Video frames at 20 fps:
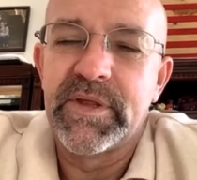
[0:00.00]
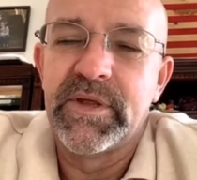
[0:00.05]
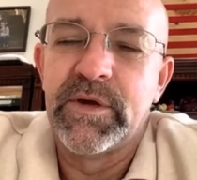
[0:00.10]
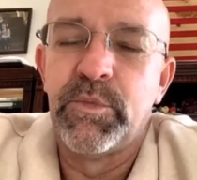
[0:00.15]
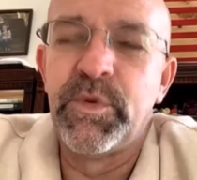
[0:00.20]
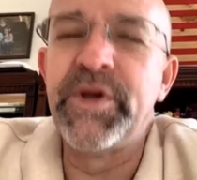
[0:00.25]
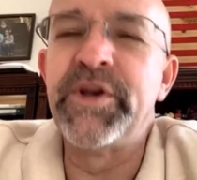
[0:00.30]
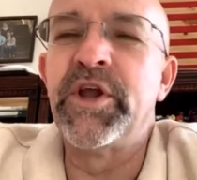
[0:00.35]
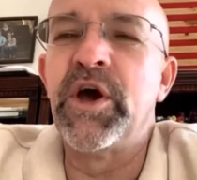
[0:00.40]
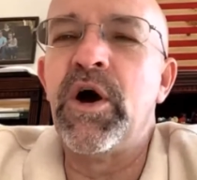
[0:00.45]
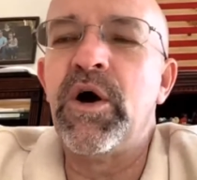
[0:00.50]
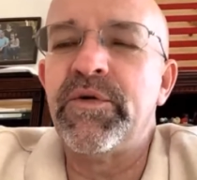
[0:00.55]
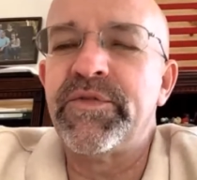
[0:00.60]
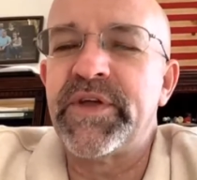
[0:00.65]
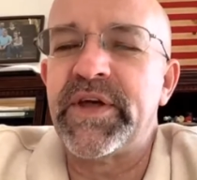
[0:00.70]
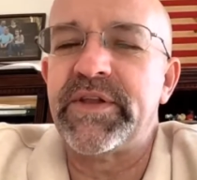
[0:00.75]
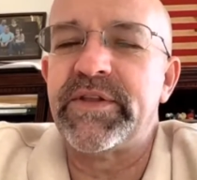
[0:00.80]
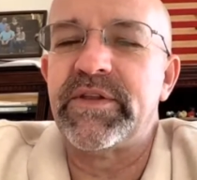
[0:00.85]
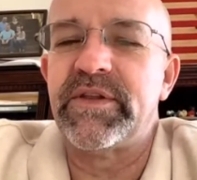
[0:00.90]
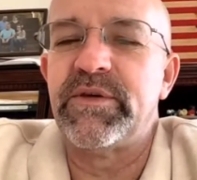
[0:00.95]
we know
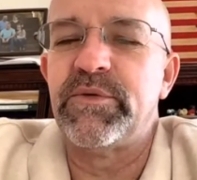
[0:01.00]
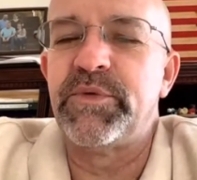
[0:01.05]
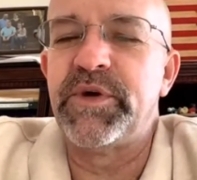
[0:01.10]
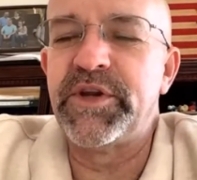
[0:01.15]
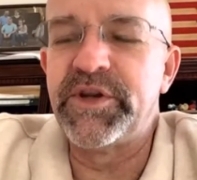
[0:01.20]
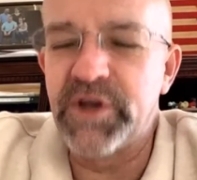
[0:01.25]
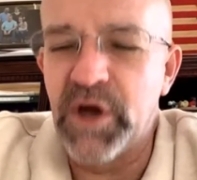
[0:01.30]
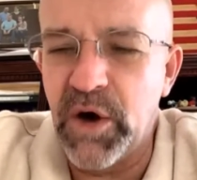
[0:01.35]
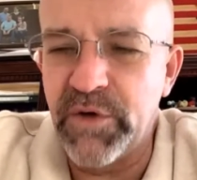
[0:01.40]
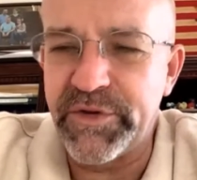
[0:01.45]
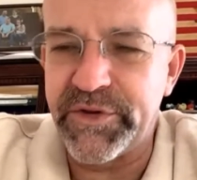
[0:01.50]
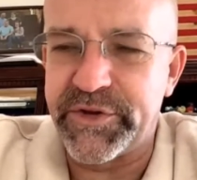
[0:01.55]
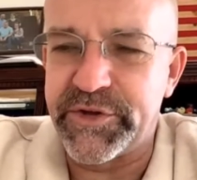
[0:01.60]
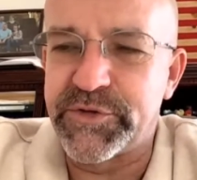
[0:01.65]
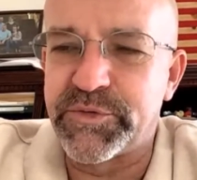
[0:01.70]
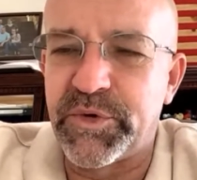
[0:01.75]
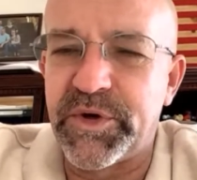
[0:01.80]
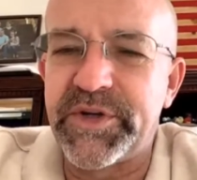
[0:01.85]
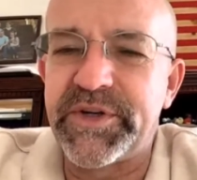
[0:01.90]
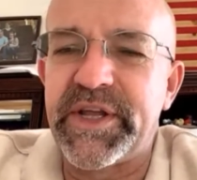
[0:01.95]
that there's
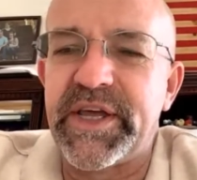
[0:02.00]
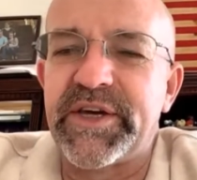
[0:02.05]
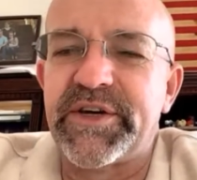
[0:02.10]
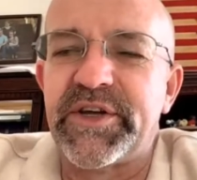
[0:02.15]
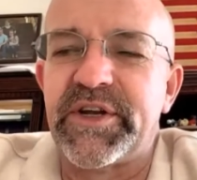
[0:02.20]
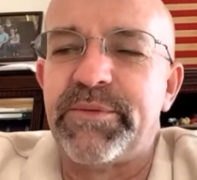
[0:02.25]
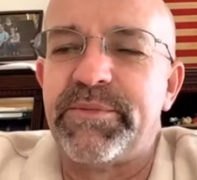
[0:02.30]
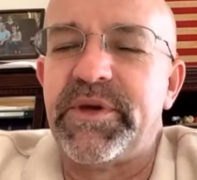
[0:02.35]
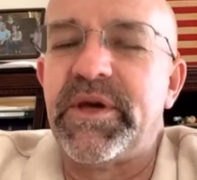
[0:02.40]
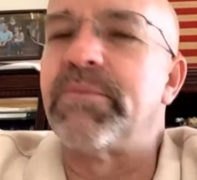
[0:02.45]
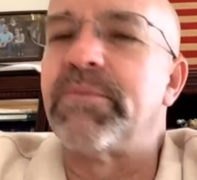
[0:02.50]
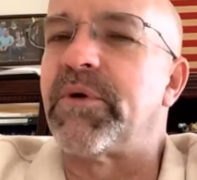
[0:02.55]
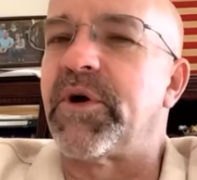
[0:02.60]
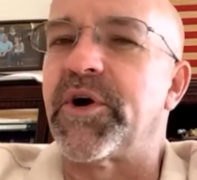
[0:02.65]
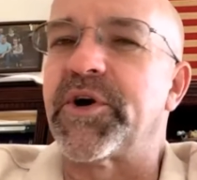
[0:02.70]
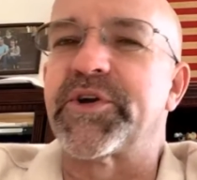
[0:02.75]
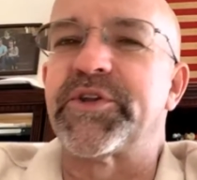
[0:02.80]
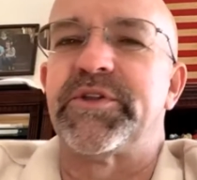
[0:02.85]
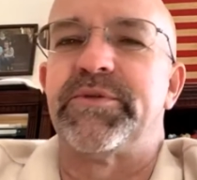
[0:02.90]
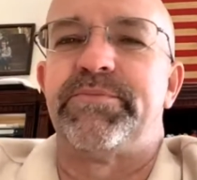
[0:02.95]
one day going to be a
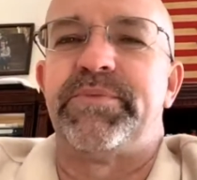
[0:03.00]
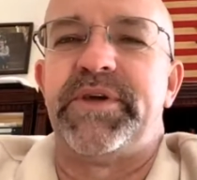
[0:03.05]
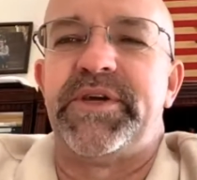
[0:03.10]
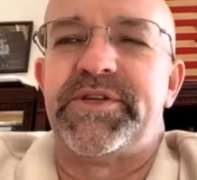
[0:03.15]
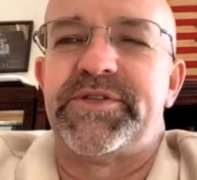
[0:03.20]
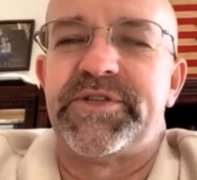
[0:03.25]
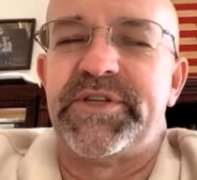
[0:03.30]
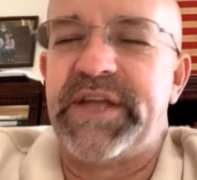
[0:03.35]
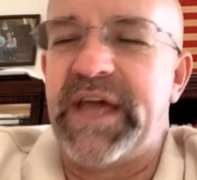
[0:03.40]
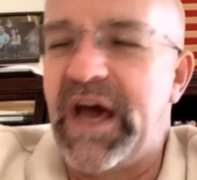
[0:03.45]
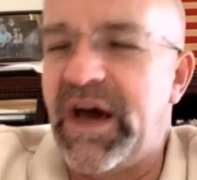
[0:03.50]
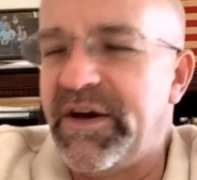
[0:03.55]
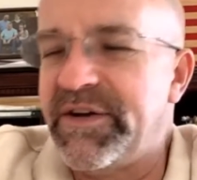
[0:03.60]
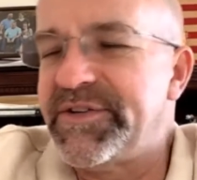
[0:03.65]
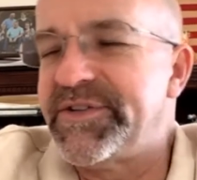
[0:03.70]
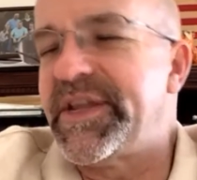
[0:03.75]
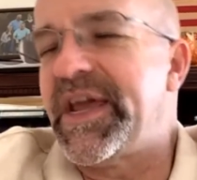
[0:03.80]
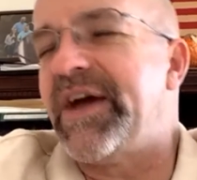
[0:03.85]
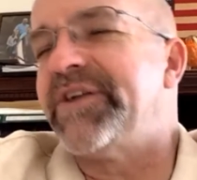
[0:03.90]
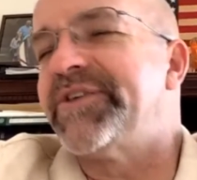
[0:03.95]
mark of the beast, and
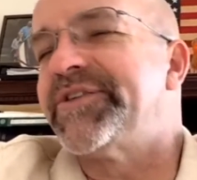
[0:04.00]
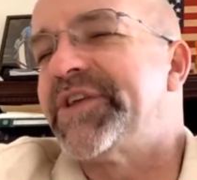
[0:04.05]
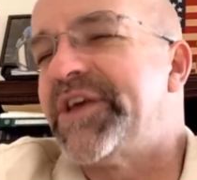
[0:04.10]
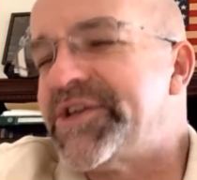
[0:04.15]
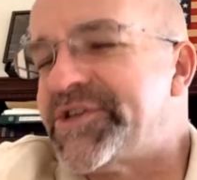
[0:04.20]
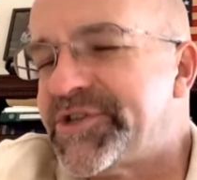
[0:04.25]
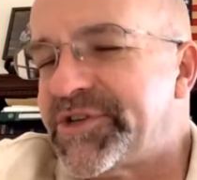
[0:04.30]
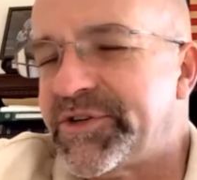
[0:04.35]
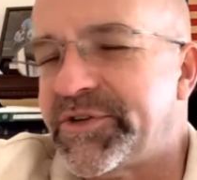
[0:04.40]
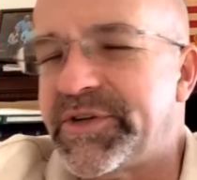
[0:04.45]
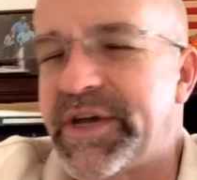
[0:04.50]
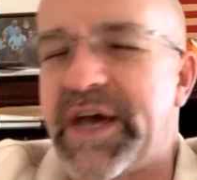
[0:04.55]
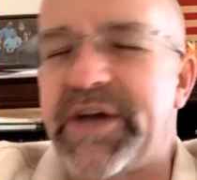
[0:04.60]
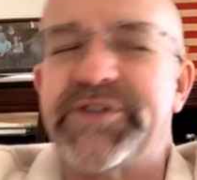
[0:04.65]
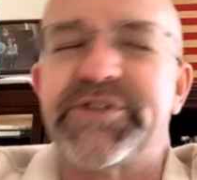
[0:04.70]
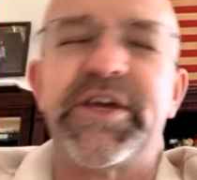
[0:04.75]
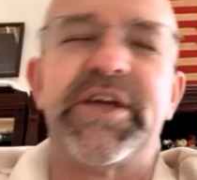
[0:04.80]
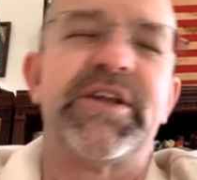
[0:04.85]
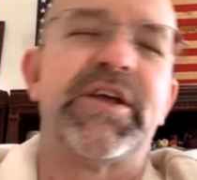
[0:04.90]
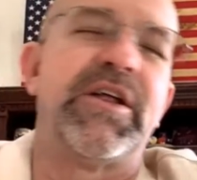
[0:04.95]
how digital, how
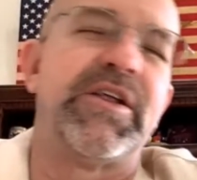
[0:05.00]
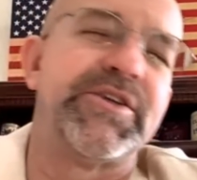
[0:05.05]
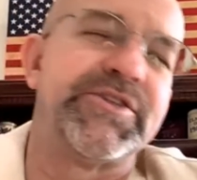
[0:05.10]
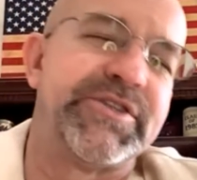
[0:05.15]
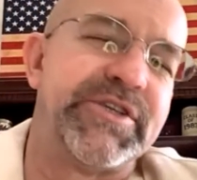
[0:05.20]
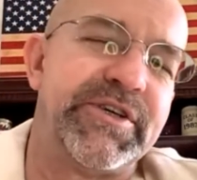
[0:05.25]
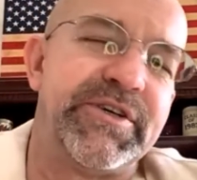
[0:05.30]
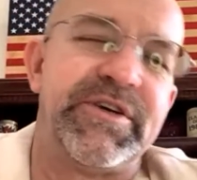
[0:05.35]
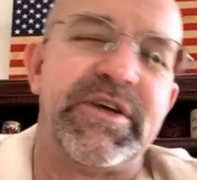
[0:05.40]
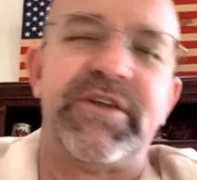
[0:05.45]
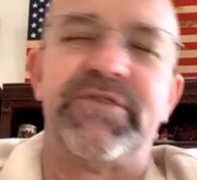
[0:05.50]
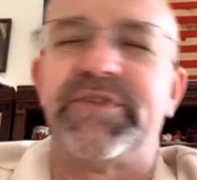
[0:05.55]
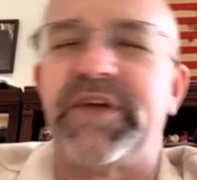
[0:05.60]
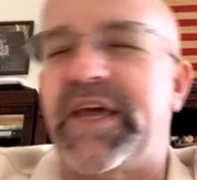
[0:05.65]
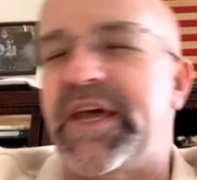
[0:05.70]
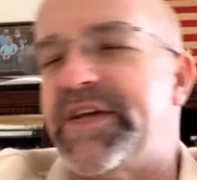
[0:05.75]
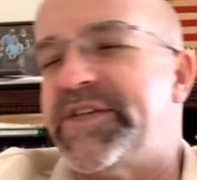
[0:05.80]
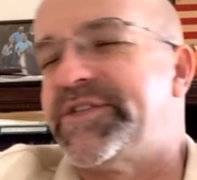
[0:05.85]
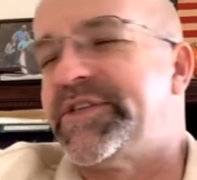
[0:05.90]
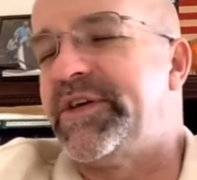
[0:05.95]
technology
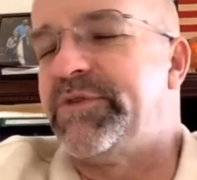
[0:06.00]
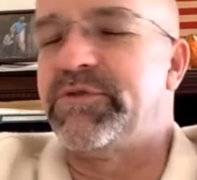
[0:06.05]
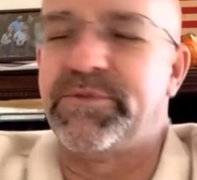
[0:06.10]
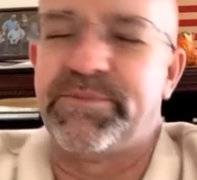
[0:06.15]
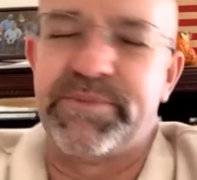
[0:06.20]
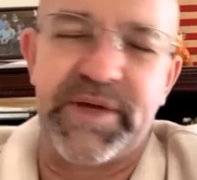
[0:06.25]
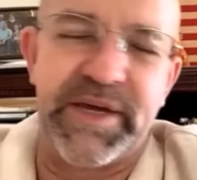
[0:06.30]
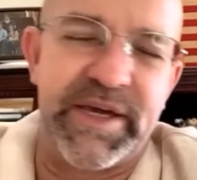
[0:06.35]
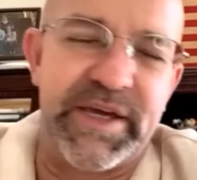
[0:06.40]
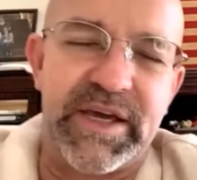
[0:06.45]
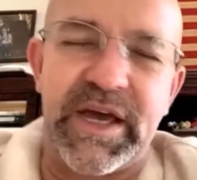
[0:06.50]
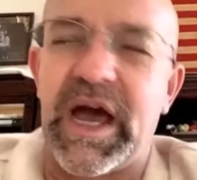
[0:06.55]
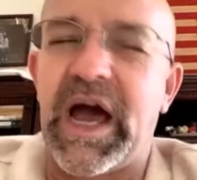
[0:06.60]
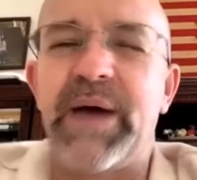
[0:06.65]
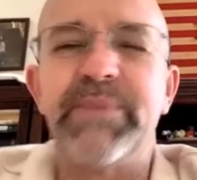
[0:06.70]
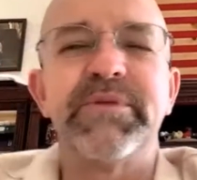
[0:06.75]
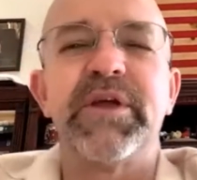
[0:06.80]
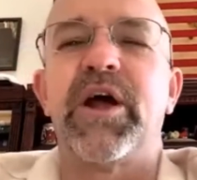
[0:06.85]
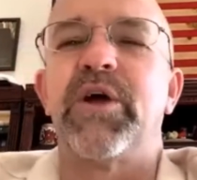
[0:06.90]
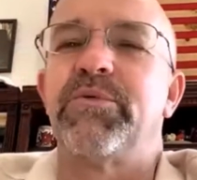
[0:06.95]
advanced it will be,
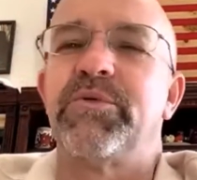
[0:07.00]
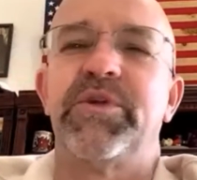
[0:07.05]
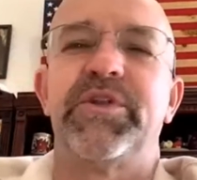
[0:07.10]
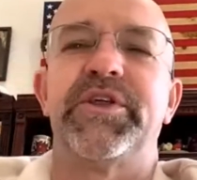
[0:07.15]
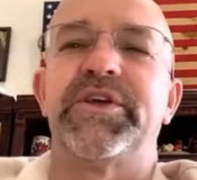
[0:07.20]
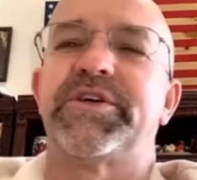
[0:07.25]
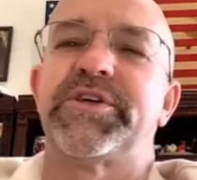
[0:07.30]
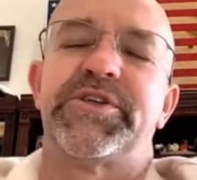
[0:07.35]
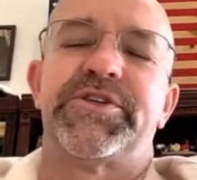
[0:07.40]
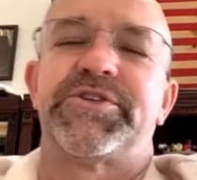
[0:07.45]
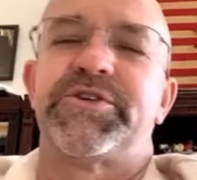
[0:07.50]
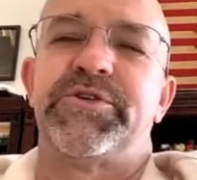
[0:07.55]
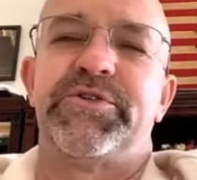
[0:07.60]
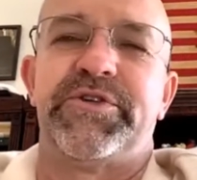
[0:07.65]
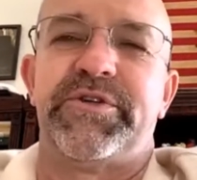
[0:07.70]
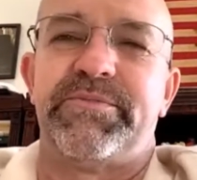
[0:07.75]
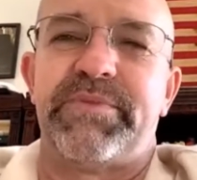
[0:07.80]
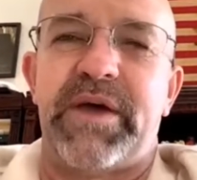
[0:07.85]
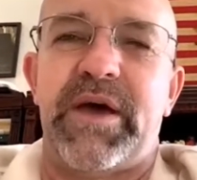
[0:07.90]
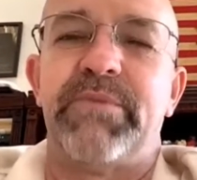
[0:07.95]
I'm not really
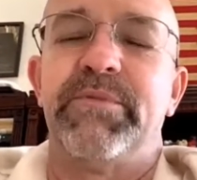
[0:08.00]
concerned about.